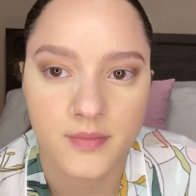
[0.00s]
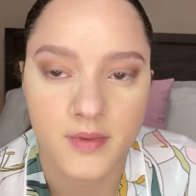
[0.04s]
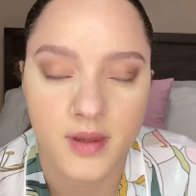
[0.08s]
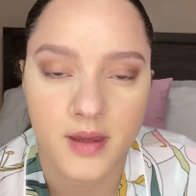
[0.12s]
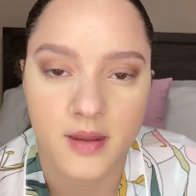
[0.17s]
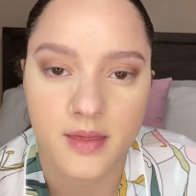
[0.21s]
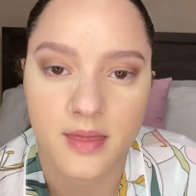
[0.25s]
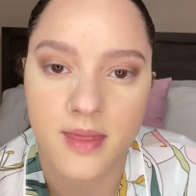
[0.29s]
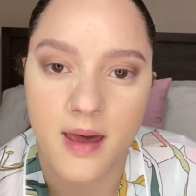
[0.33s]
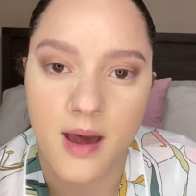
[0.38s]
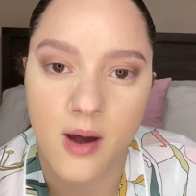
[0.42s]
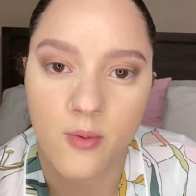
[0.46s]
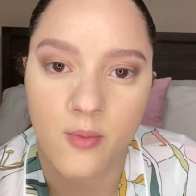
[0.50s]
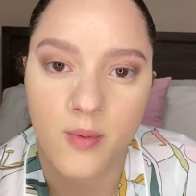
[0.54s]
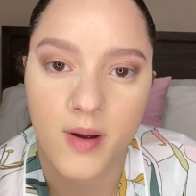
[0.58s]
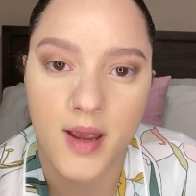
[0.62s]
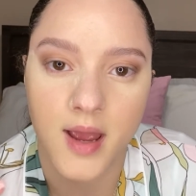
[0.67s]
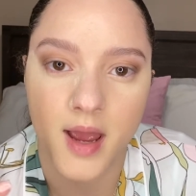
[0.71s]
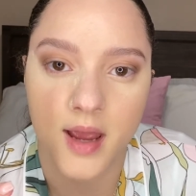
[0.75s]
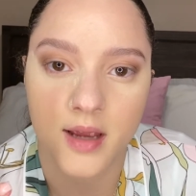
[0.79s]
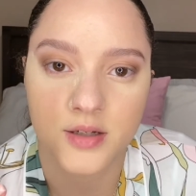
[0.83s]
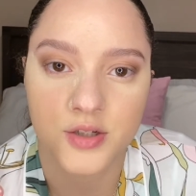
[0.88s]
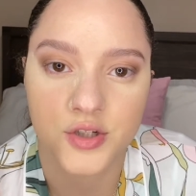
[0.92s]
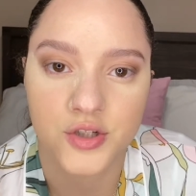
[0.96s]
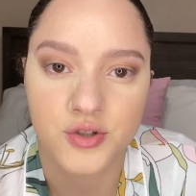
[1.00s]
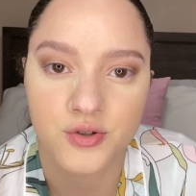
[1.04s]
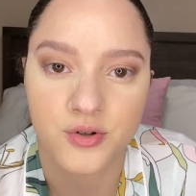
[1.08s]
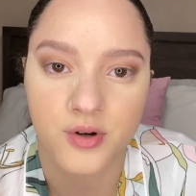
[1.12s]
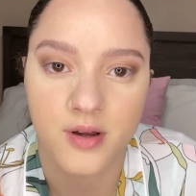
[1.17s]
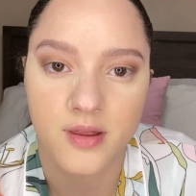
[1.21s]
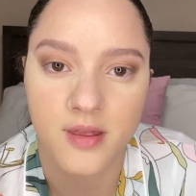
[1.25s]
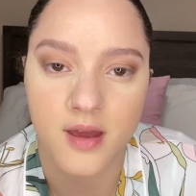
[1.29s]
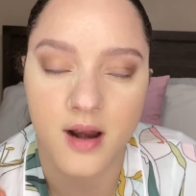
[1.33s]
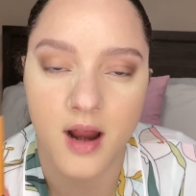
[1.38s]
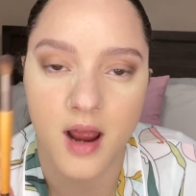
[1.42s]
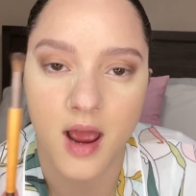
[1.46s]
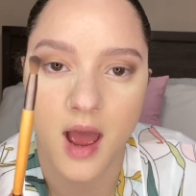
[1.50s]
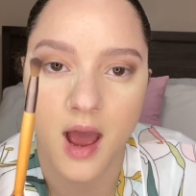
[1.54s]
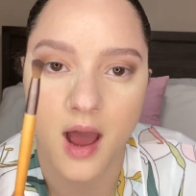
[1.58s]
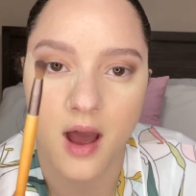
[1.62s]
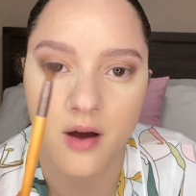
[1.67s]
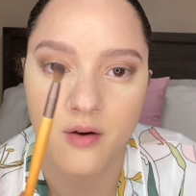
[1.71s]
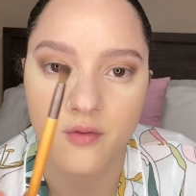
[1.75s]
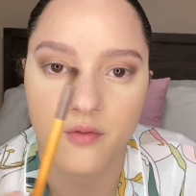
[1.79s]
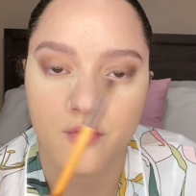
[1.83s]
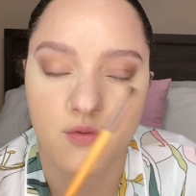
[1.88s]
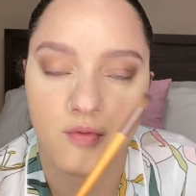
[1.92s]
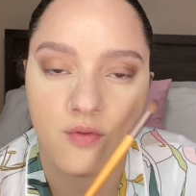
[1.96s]
That way I ensure that I
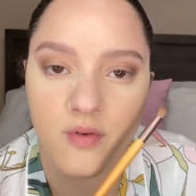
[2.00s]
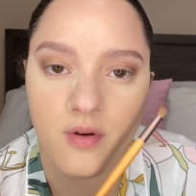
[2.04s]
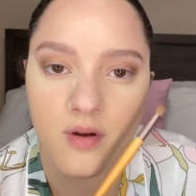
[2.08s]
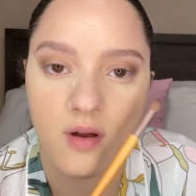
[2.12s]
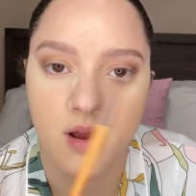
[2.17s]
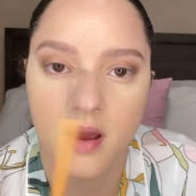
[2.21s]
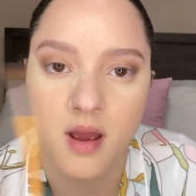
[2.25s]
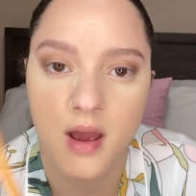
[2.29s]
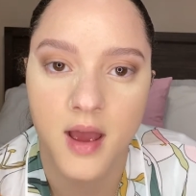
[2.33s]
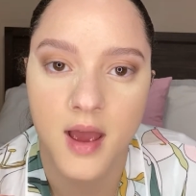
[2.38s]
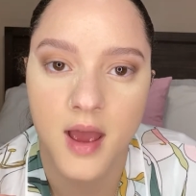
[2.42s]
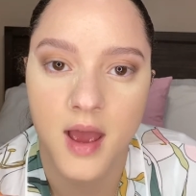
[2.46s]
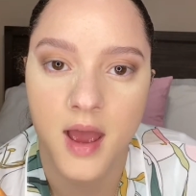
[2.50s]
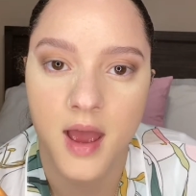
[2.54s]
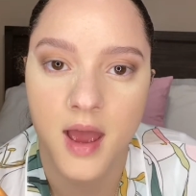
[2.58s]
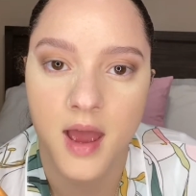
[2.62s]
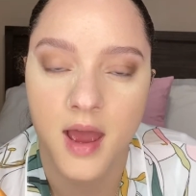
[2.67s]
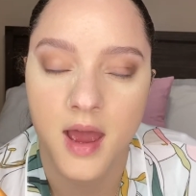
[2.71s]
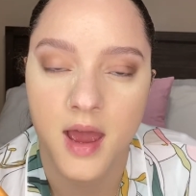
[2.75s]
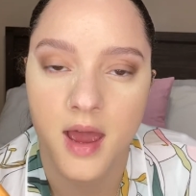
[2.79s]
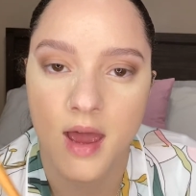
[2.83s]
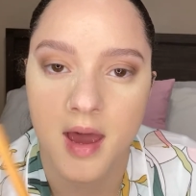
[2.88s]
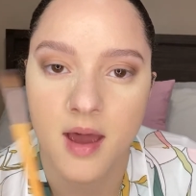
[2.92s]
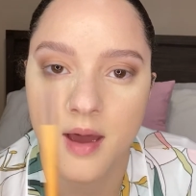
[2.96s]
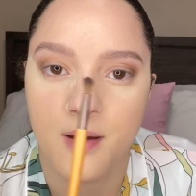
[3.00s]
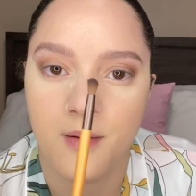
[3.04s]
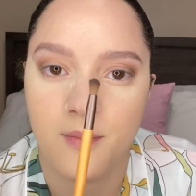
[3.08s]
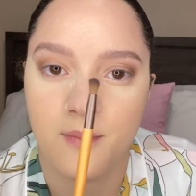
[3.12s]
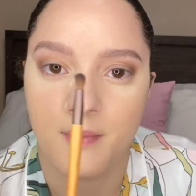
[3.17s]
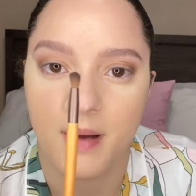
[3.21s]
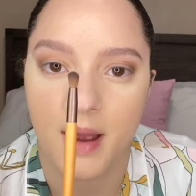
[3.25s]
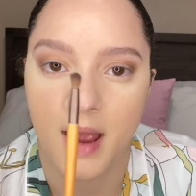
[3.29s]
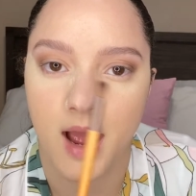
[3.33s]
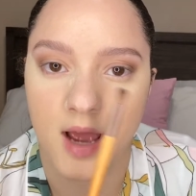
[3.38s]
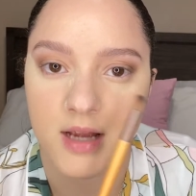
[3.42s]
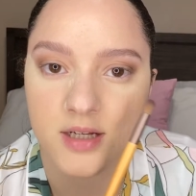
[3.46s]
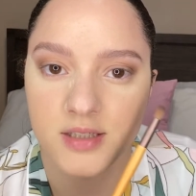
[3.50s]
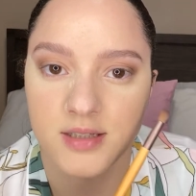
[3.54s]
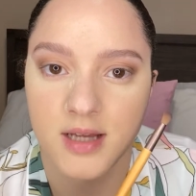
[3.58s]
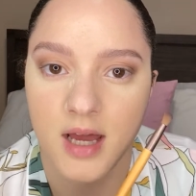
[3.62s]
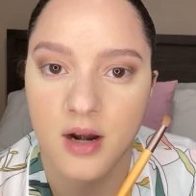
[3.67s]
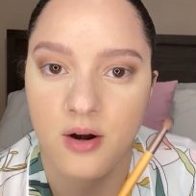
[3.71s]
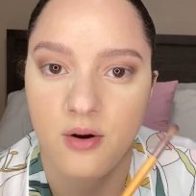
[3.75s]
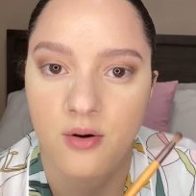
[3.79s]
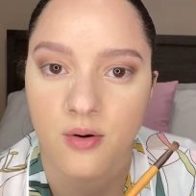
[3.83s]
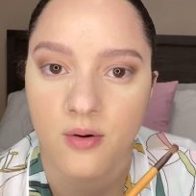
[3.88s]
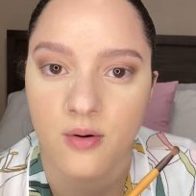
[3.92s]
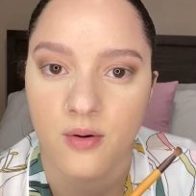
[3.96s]
have my
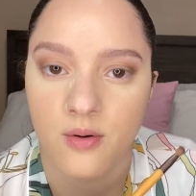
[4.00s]
eyeshadow